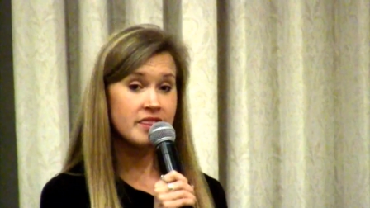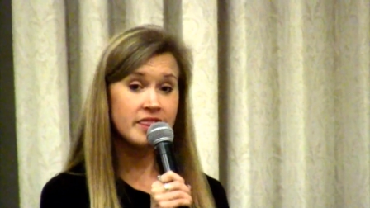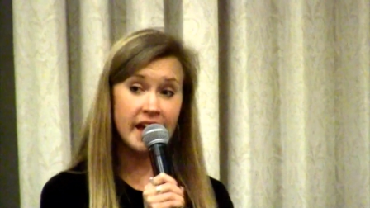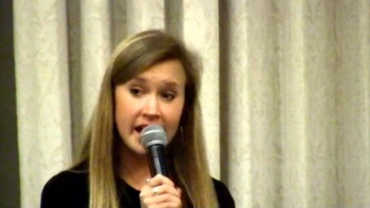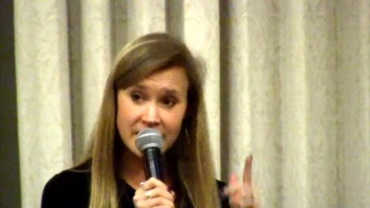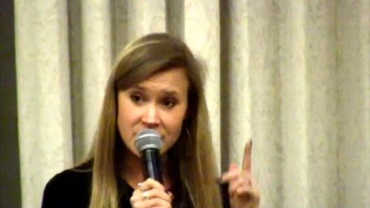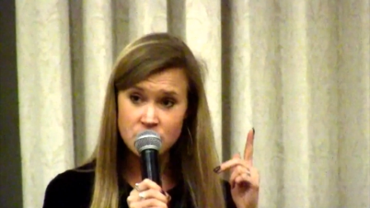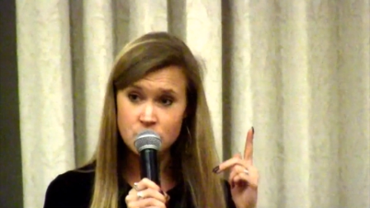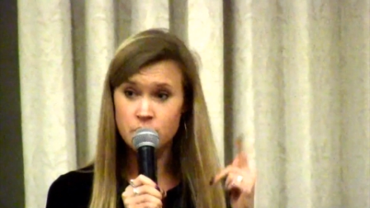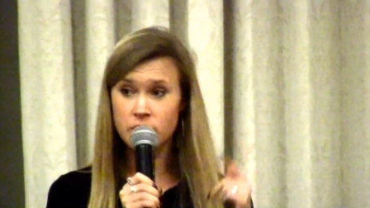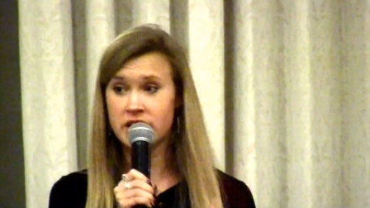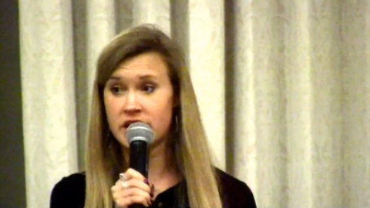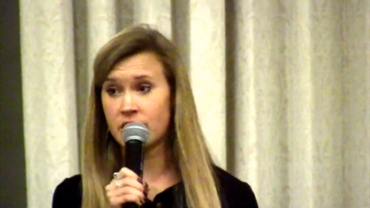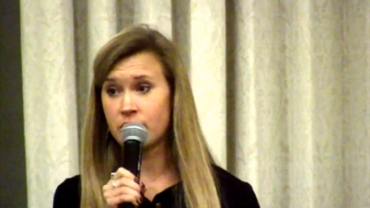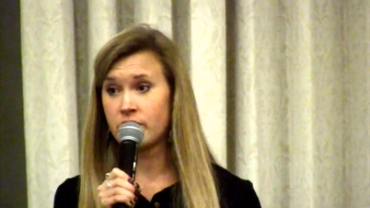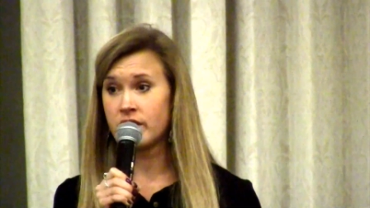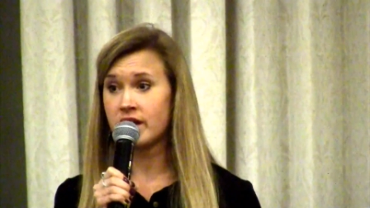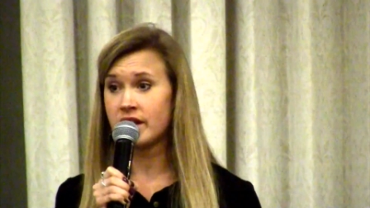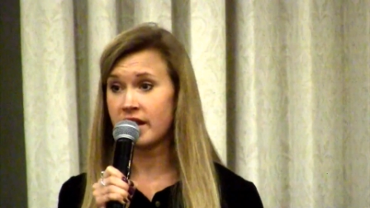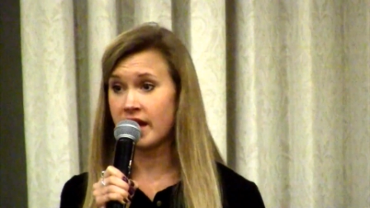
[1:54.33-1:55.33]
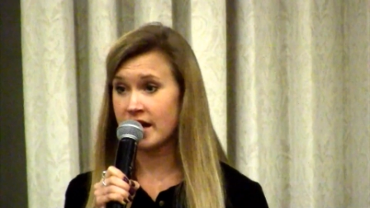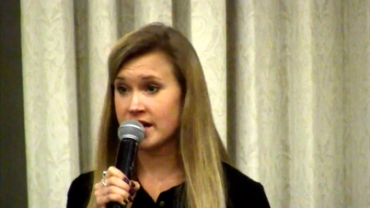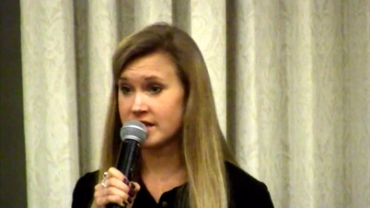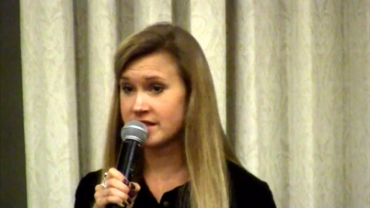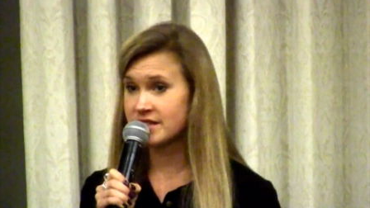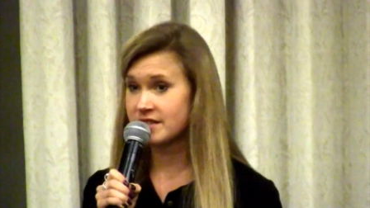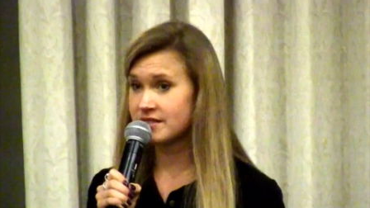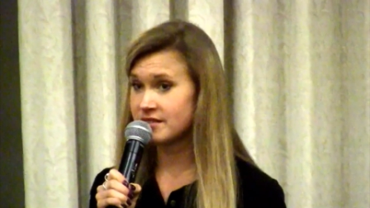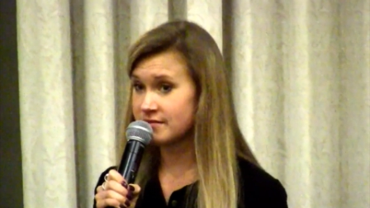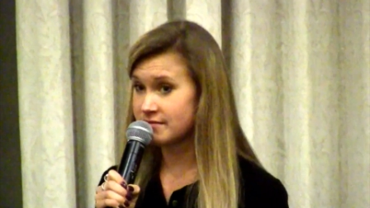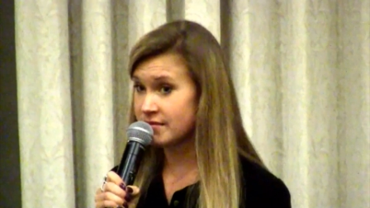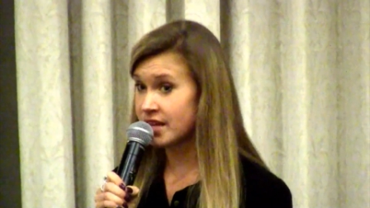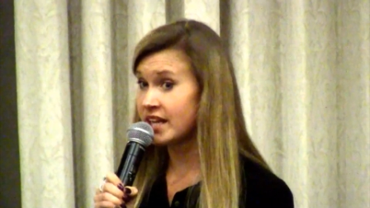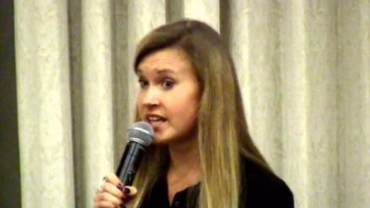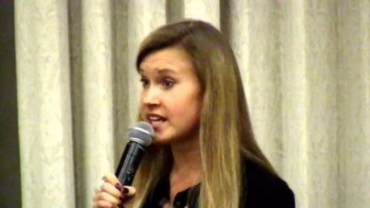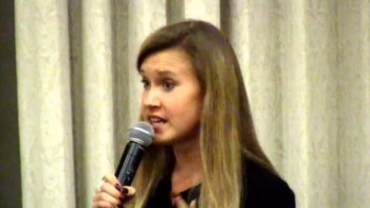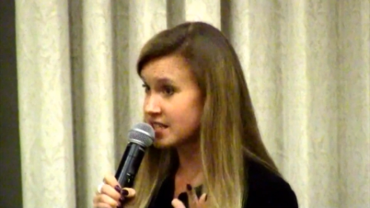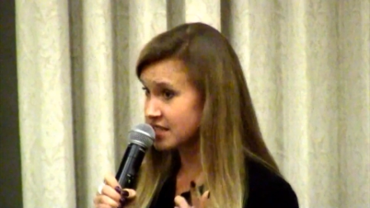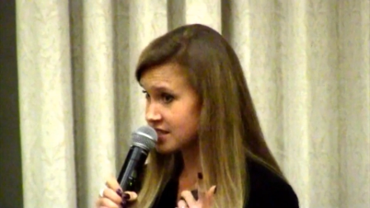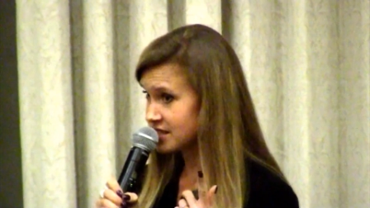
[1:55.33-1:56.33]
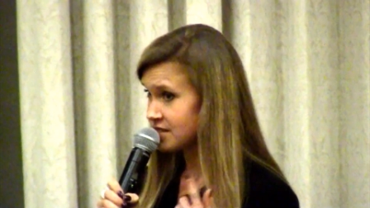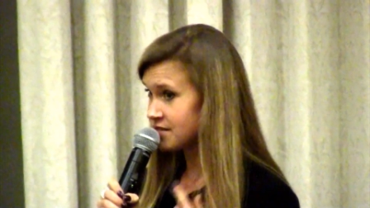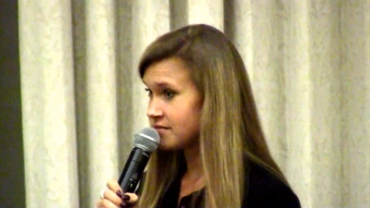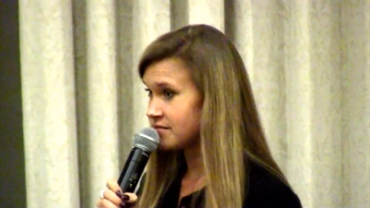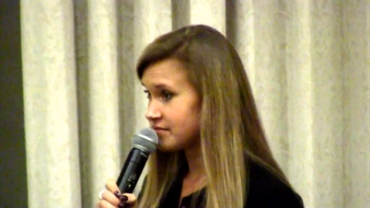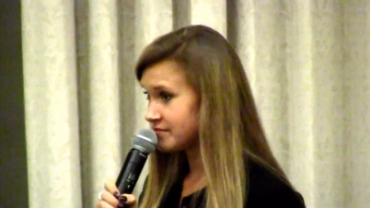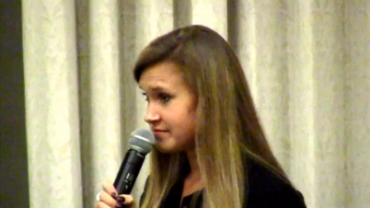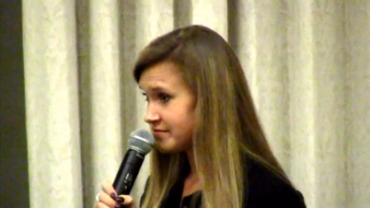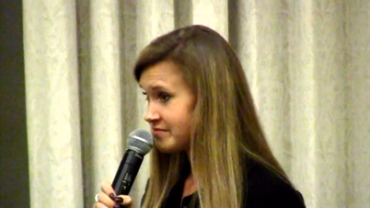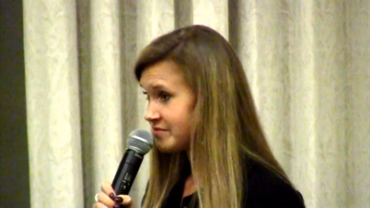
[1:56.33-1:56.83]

That's when I realized that yes,